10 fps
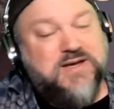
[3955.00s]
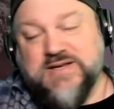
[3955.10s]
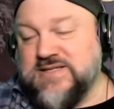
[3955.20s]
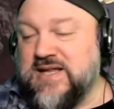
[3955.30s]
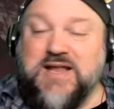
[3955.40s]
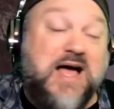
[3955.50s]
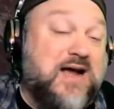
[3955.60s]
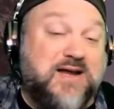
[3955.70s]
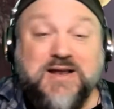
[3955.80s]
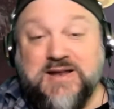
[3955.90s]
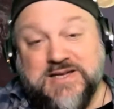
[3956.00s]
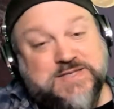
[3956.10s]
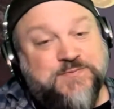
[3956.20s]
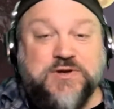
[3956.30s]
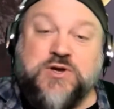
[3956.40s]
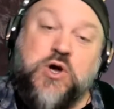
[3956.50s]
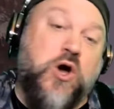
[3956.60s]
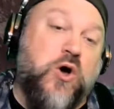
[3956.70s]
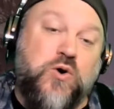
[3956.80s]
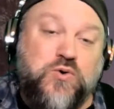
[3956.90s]
is like a lust for
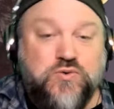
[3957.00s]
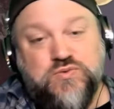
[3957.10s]
gold.